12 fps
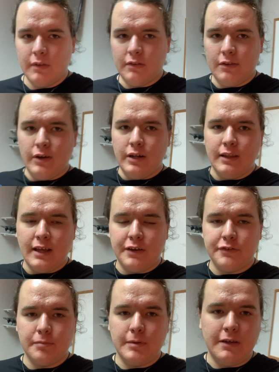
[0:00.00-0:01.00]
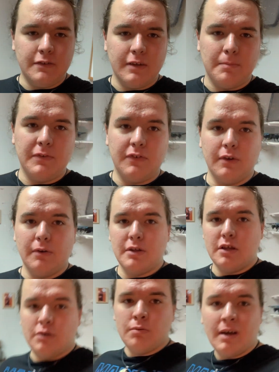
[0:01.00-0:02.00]
During last week's
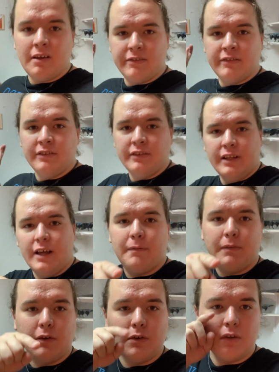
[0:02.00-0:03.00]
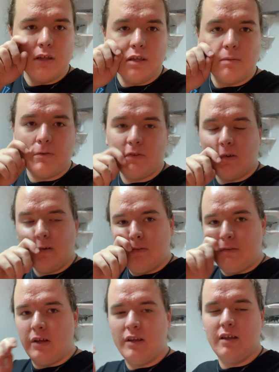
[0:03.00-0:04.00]
episode, you guys loved the cooking
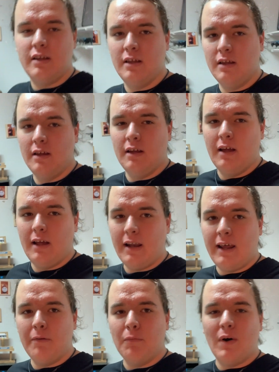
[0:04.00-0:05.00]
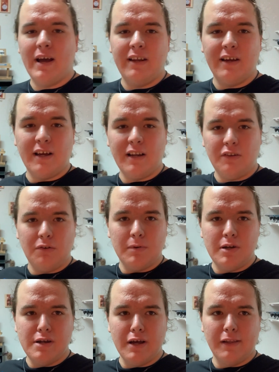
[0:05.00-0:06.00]
episodes and why not I do
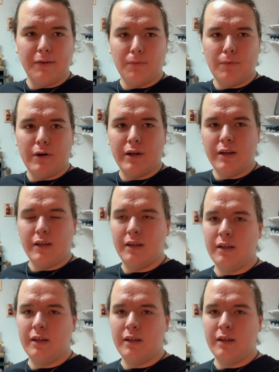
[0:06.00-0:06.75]
another one?